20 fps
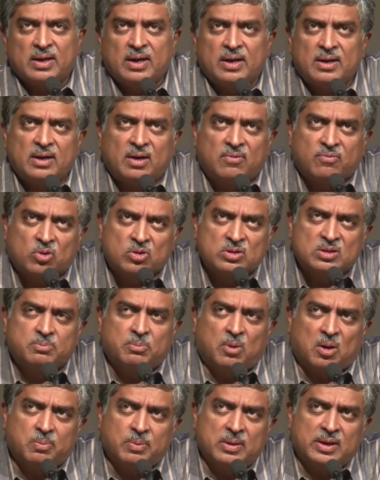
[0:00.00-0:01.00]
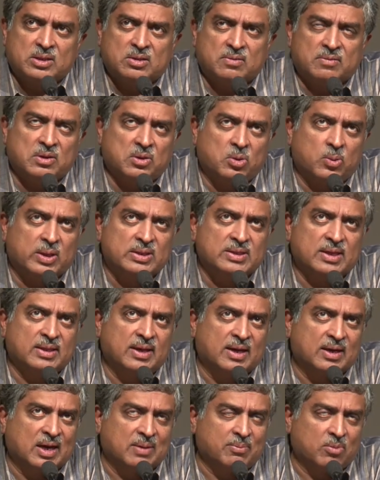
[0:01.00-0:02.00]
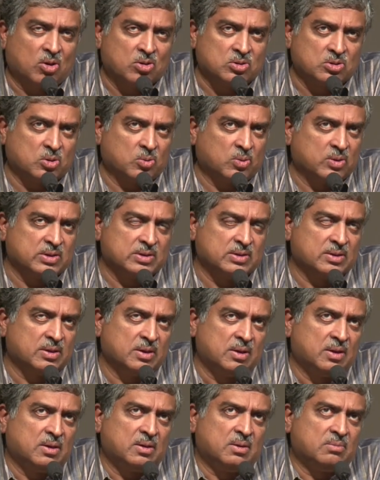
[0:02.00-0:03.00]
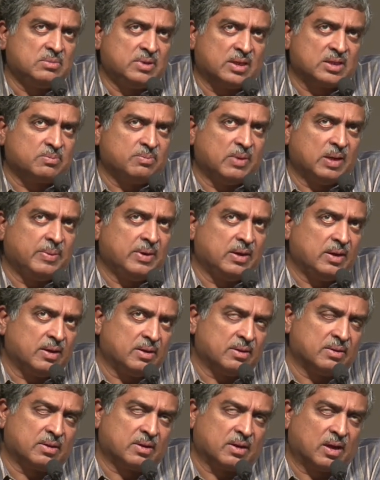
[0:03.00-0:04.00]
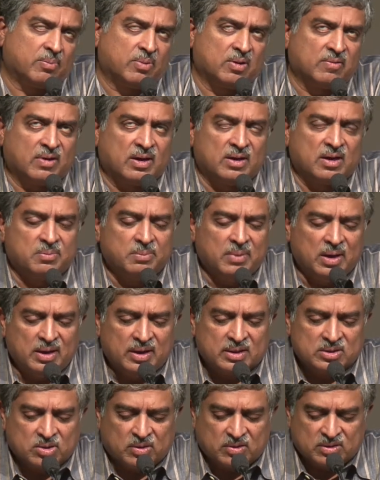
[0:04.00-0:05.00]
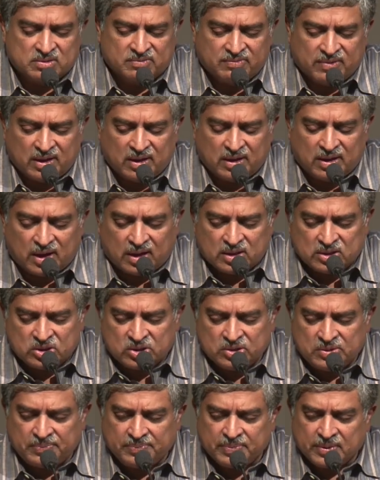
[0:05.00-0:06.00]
And of course, the population of the US at that time also was just maybe a couple of hundred million, so it wasn't very large.